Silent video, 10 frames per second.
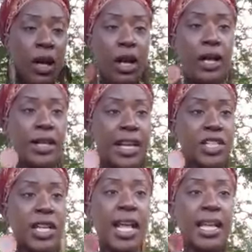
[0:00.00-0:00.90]
uh,
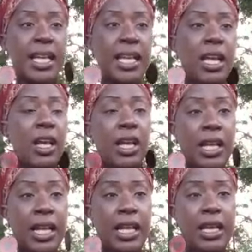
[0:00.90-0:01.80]
nationality
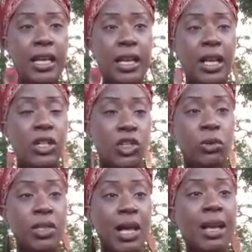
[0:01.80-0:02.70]
link
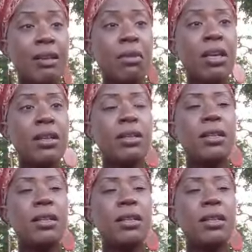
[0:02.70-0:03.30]
to a document.